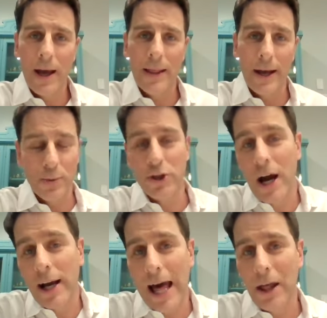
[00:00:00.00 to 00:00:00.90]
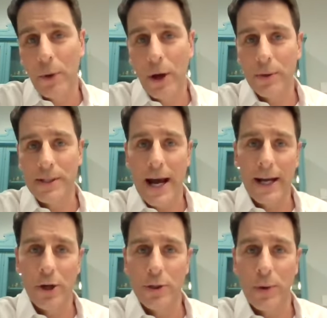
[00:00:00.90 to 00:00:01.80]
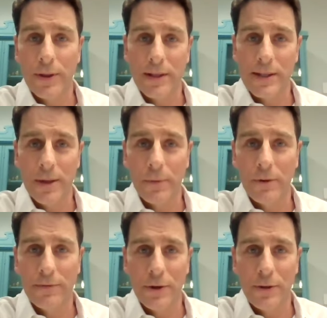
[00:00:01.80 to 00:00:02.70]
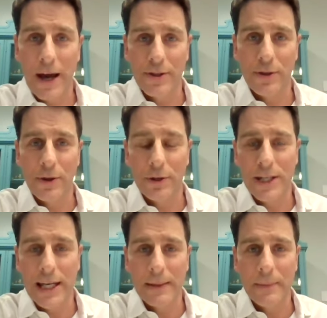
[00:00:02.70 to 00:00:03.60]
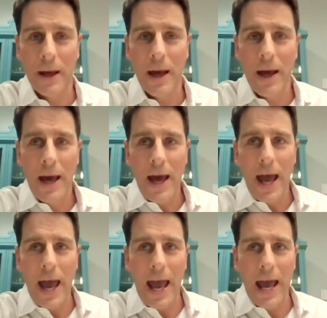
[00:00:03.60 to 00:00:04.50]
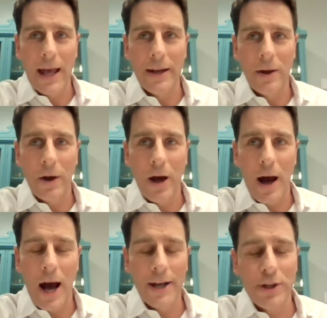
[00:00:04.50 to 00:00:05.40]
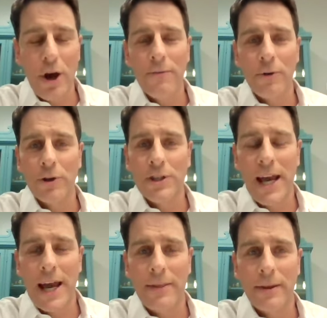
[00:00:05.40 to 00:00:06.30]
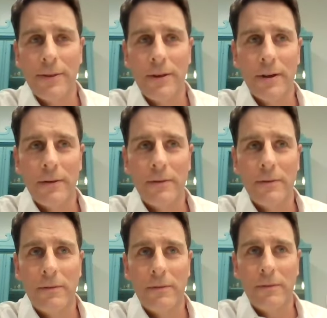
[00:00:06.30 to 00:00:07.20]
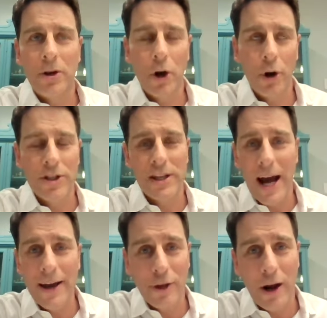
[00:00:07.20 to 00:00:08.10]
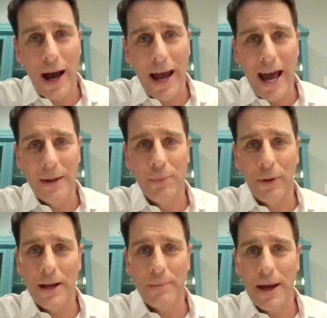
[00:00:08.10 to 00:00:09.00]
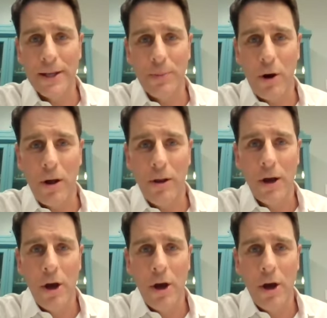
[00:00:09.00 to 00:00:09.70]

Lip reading: And that's what John Galloway was diagnosed with in December of 2013. And I saw firsthand that the courage that I thought I had playing baseball